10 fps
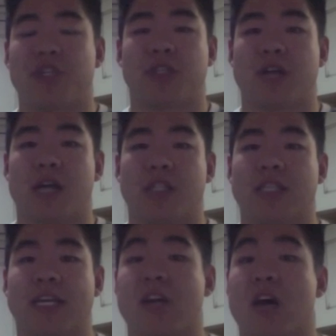
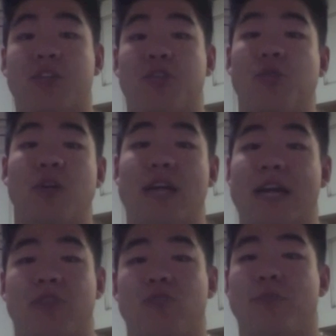decided not to do it
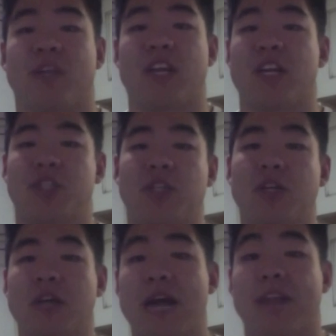and replenished.
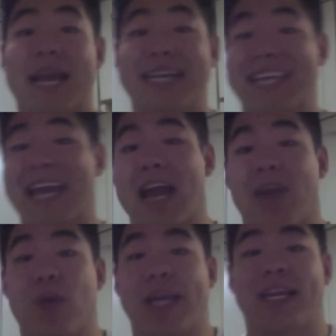And the next day,
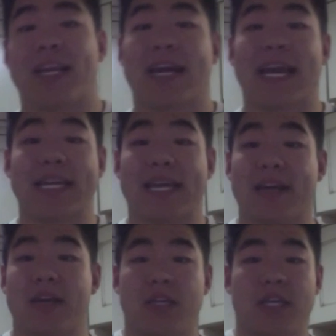I weighed in at
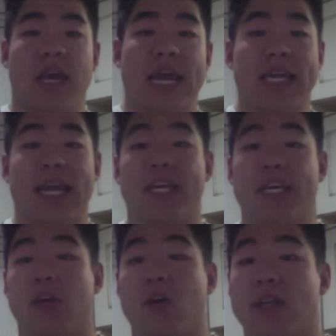88
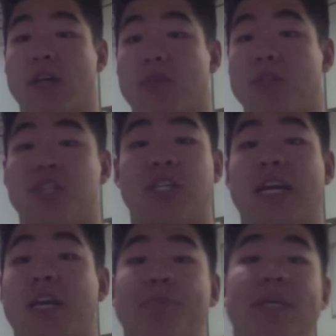kilo at the competition
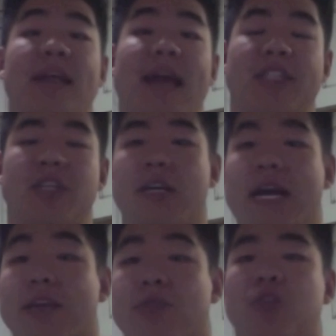and competed as a
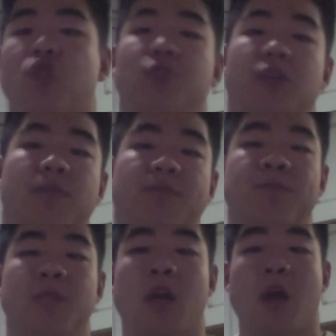93 junior.
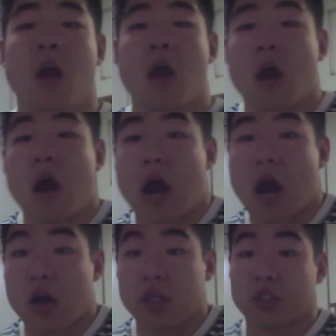
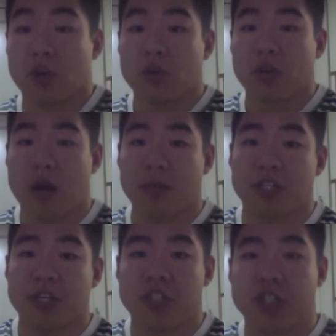So the
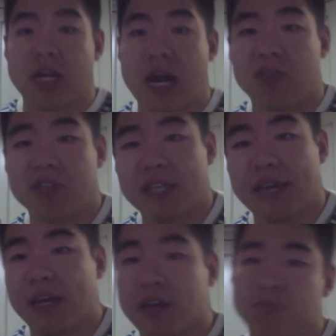competition, I would
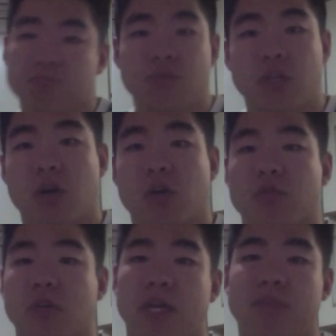say,
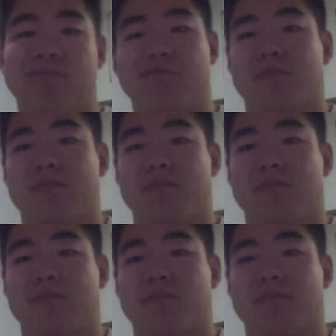it